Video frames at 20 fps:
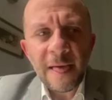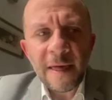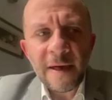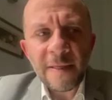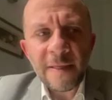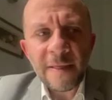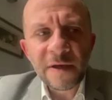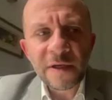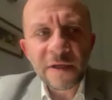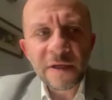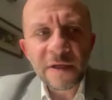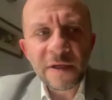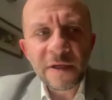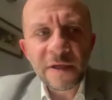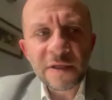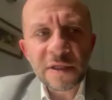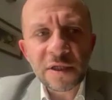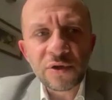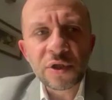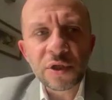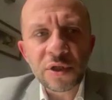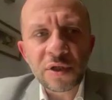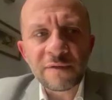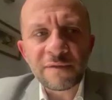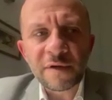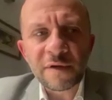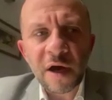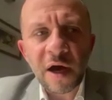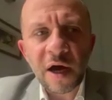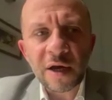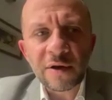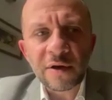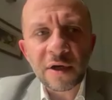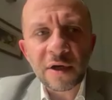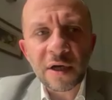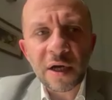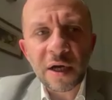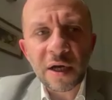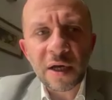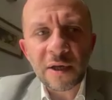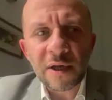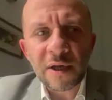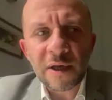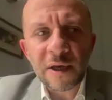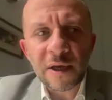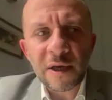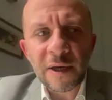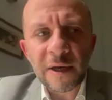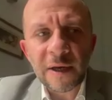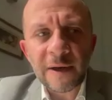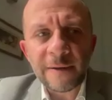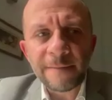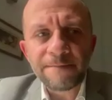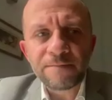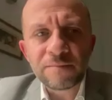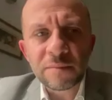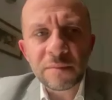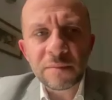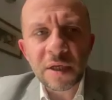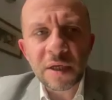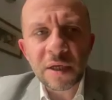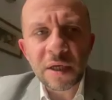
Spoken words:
of this usage of Hanukkah, and